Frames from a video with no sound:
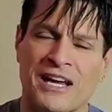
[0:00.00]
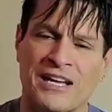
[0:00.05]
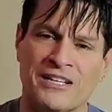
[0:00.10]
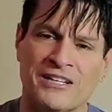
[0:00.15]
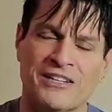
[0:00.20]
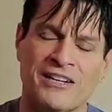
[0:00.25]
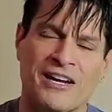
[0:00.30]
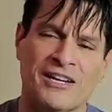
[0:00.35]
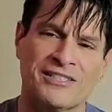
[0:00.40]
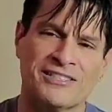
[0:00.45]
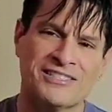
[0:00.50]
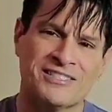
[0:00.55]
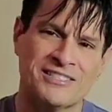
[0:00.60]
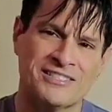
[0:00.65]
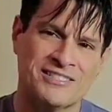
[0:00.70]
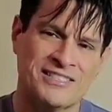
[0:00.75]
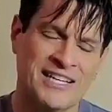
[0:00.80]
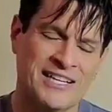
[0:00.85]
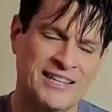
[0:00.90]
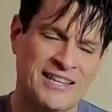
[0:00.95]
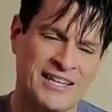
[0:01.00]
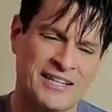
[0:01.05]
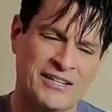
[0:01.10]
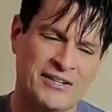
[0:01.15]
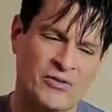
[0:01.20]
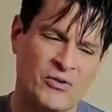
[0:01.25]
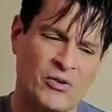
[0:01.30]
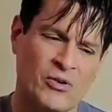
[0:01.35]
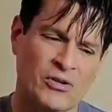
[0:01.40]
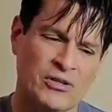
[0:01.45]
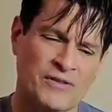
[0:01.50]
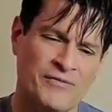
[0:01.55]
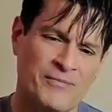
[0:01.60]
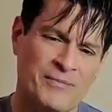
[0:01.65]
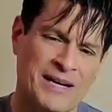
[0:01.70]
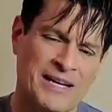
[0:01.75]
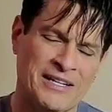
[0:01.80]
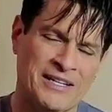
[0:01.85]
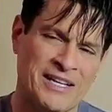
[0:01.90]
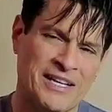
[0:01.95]
I could honestly say that in all of
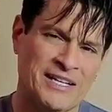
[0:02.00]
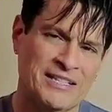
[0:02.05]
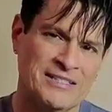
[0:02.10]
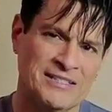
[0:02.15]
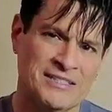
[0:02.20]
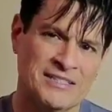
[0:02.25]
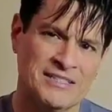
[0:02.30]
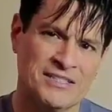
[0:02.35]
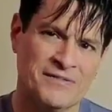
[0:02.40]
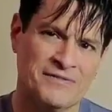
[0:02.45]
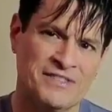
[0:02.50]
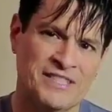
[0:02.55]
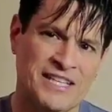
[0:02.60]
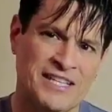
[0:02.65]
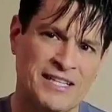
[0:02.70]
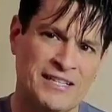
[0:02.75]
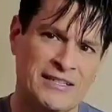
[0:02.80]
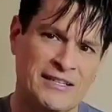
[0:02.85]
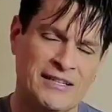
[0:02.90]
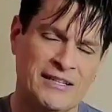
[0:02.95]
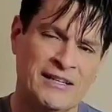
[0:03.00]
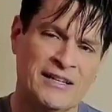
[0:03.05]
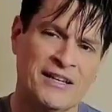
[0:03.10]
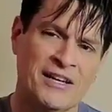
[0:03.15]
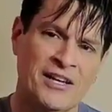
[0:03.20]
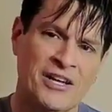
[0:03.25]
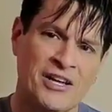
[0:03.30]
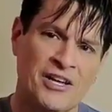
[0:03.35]
my cases of dating,